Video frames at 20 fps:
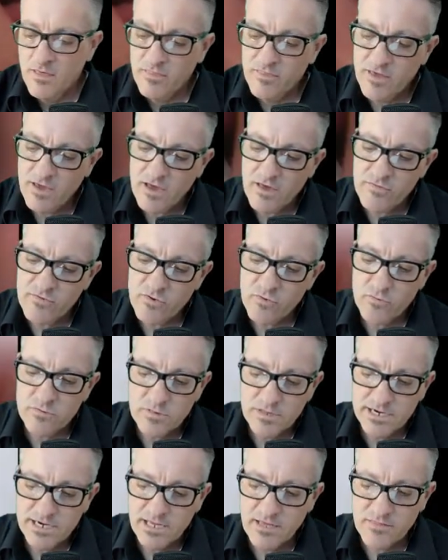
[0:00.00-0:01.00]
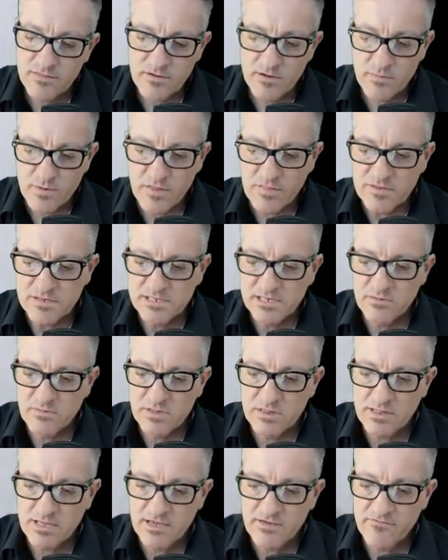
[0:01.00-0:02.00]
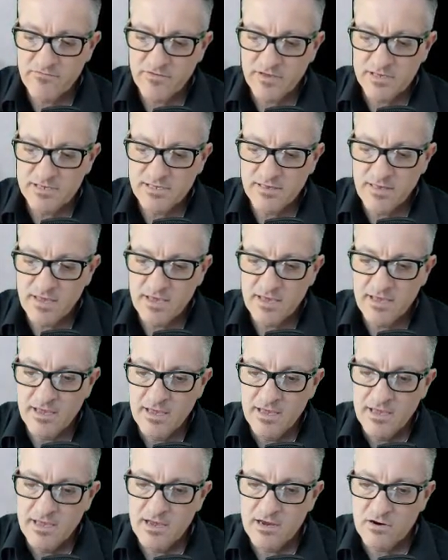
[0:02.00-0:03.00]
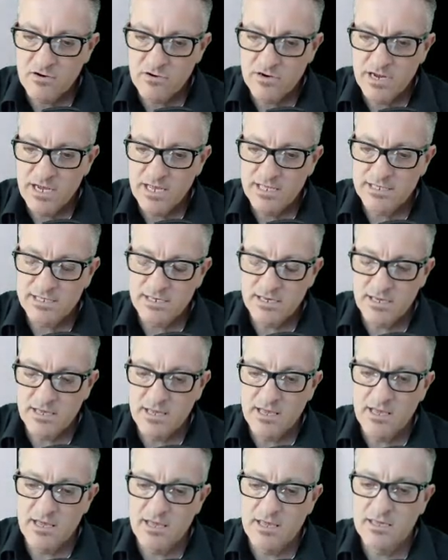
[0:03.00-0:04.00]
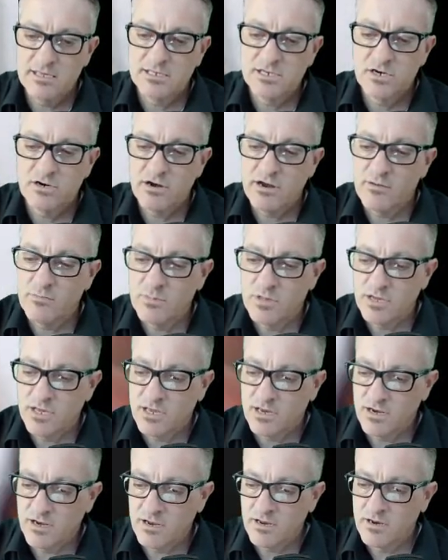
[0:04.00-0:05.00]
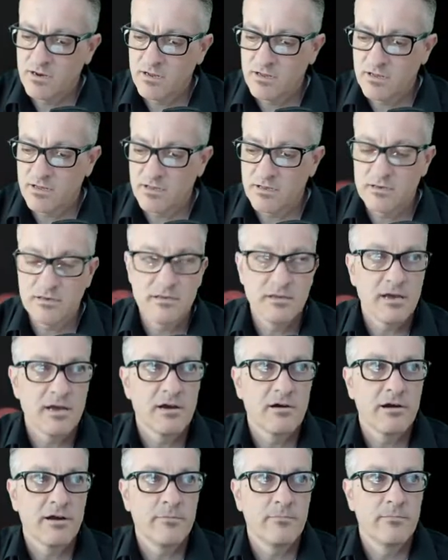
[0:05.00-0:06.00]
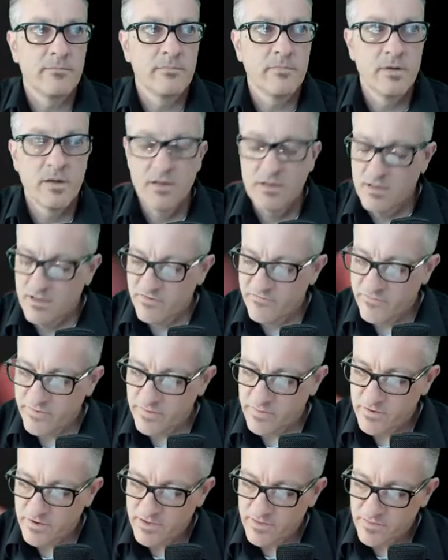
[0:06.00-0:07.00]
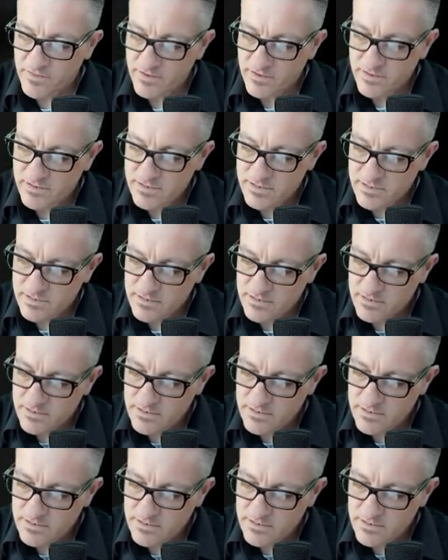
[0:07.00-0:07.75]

The other really neat thing about the stem and leaf is that it creates a histogram looking diagram. If we look at this,